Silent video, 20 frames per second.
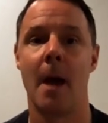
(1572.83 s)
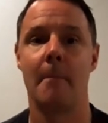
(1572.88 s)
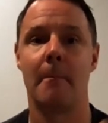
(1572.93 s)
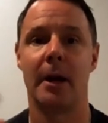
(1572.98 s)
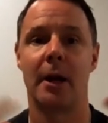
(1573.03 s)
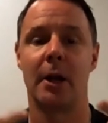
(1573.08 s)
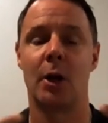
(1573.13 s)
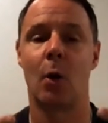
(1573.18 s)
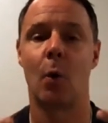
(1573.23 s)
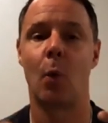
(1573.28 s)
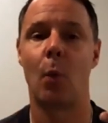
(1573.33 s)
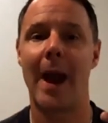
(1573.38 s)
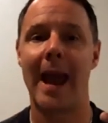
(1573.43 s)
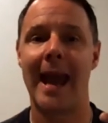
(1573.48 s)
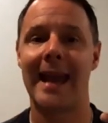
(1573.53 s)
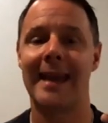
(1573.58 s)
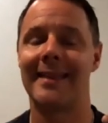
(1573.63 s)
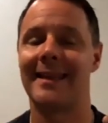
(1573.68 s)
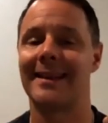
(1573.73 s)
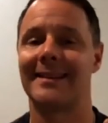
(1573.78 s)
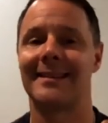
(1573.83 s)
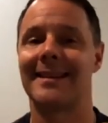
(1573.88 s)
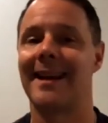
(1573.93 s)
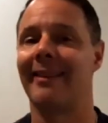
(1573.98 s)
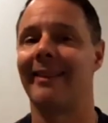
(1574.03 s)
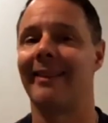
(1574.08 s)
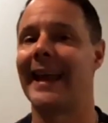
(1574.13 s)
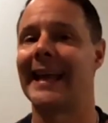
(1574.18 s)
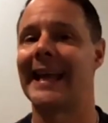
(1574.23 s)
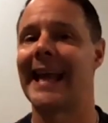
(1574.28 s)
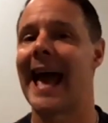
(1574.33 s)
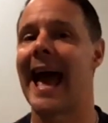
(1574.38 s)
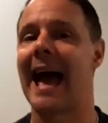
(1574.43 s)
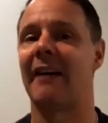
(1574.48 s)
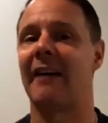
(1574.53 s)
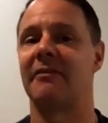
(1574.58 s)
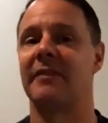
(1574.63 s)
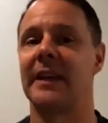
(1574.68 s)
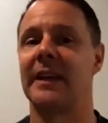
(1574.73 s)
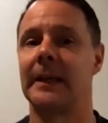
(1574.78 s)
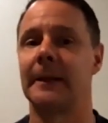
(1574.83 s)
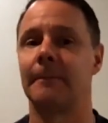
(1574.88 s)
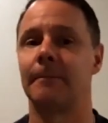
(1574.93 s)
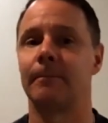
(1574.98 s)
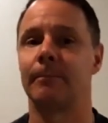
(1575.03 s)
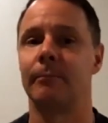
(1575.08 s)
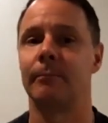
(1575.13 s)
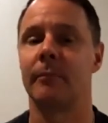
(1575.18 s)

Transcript: but in a way that's not like caffeine.